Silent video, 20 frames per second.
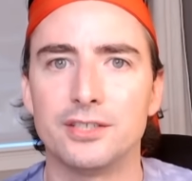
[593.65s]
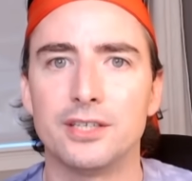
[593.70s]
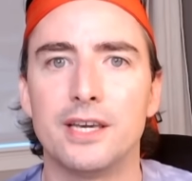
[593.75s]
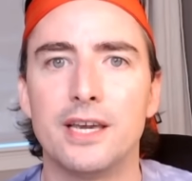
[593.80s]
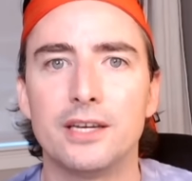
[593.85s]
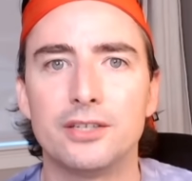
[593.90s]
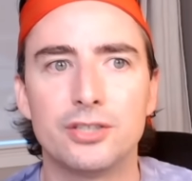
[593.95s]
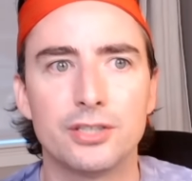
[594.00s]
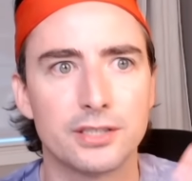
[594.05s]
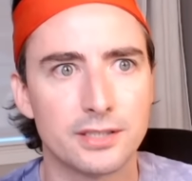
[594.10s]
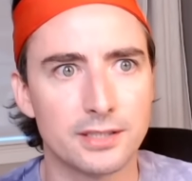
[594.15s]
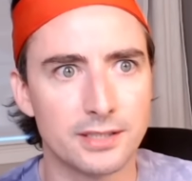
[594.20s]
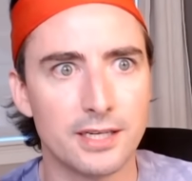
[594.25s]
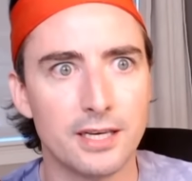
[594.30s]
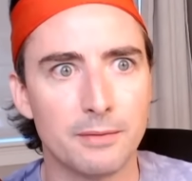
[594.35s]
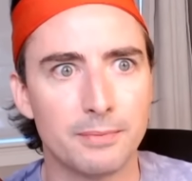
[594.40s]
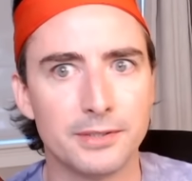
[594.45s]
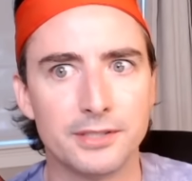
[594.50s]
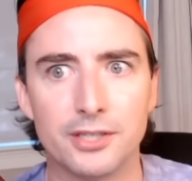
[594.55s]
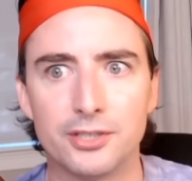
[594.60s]
You can't just
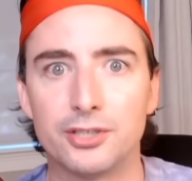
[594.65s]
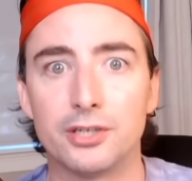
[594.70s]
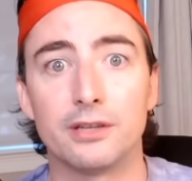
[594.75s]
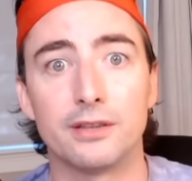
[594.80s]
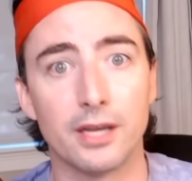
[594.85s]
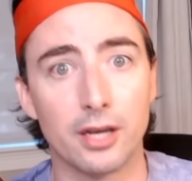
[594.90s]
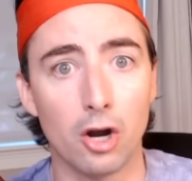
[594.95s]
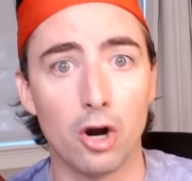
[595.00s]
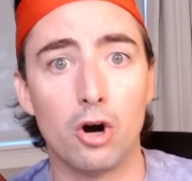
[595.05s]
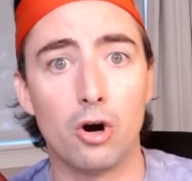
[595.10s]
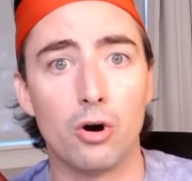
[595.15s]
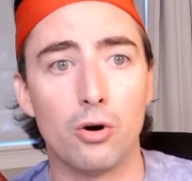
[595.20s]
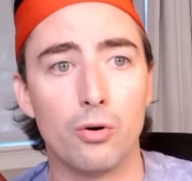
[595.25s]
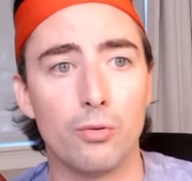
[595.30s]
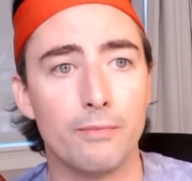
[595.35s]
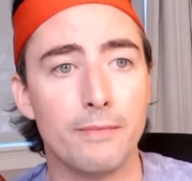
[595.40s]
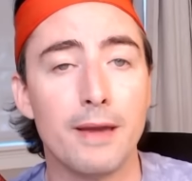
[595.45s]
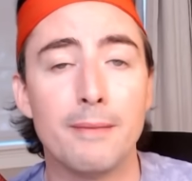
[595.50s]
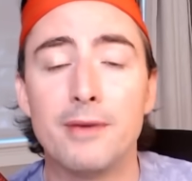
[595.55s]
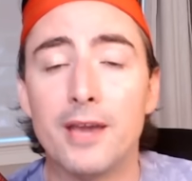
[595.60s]
see a position and think, oh,
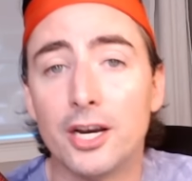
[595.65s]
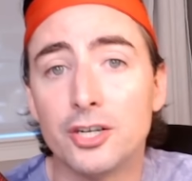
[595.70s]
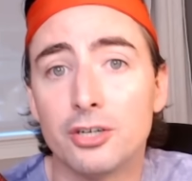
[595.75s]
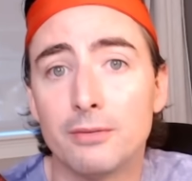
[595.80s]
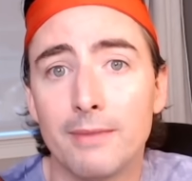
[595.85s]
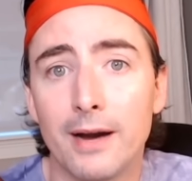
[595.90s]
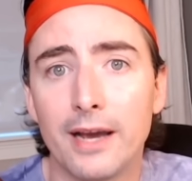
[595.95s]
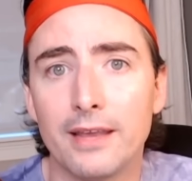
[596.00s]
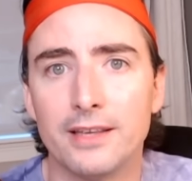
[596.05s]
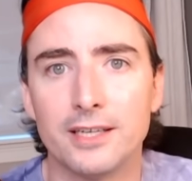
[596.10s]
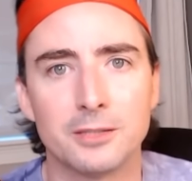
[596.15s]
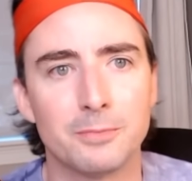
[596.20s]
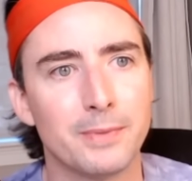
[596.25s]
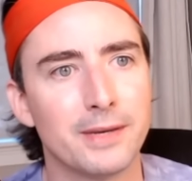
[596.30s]
maybe I should buy this,